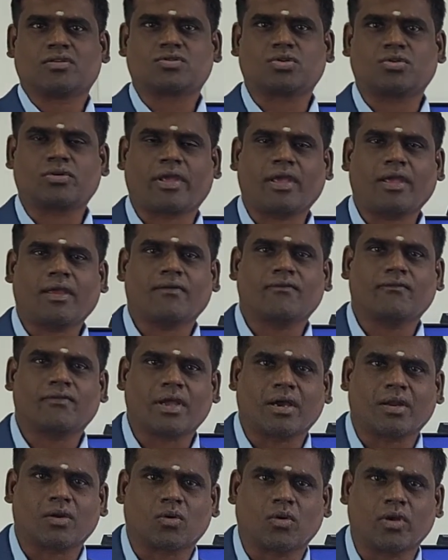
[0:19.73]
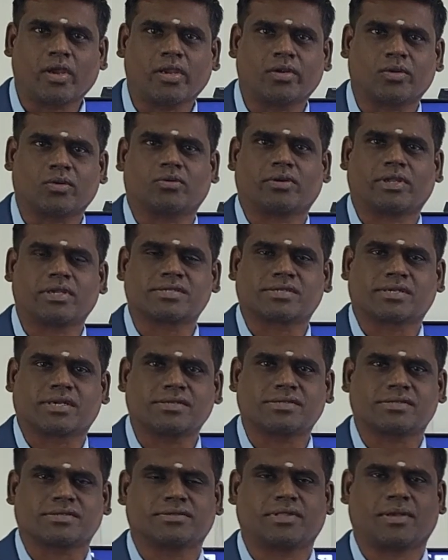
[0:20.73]
Today we are going to
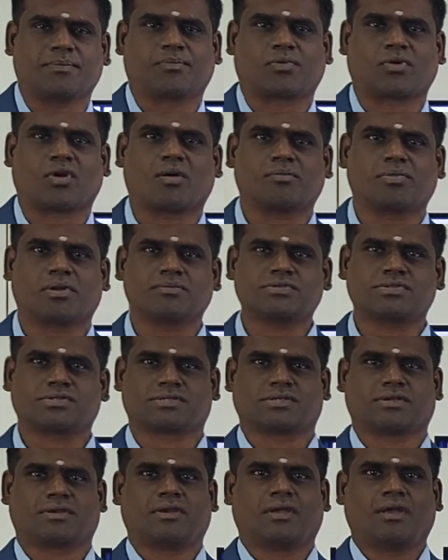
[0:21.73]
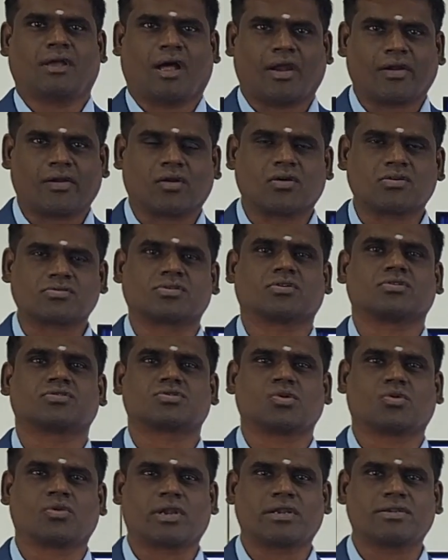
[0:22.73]
discuss the problems, and also
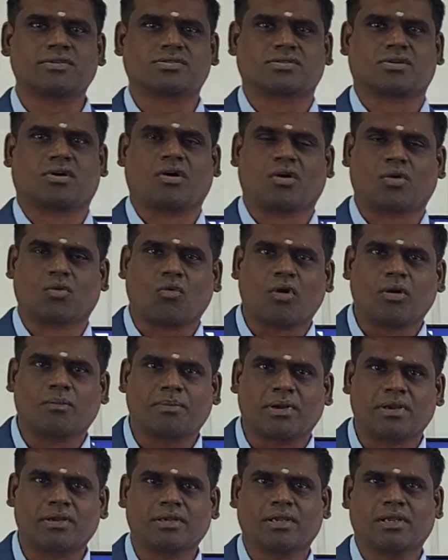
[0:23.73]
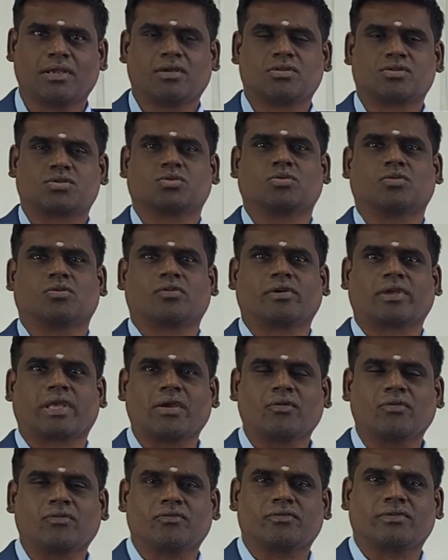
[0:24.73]
students are open to
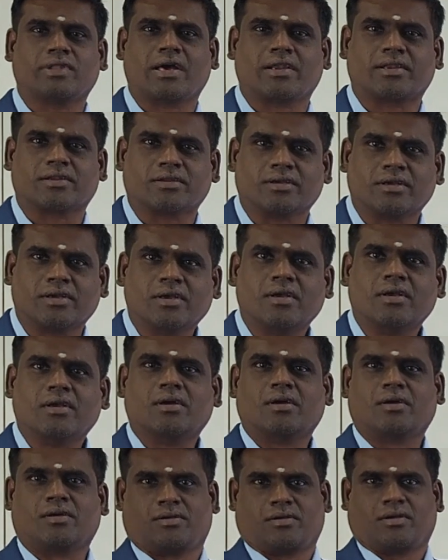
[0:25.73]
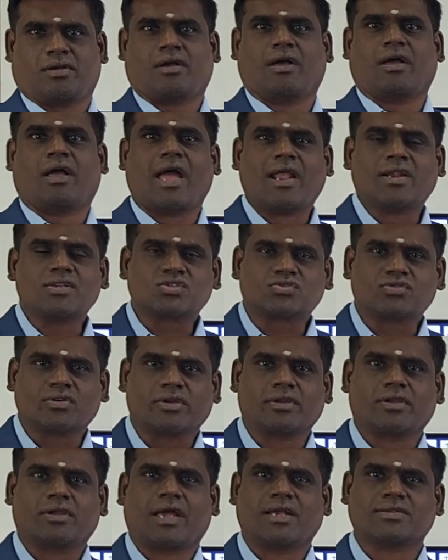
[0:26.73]
give their
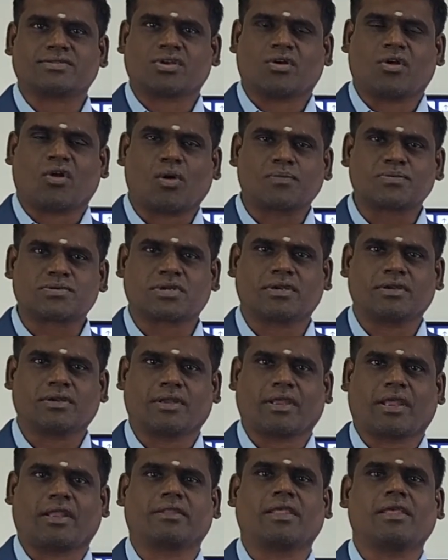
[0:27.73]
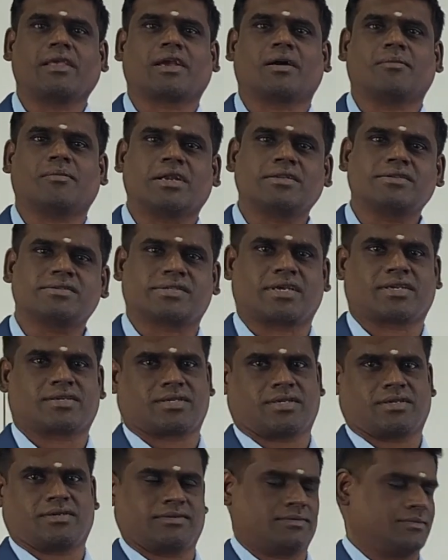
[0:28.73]
answer as an option in the comment section.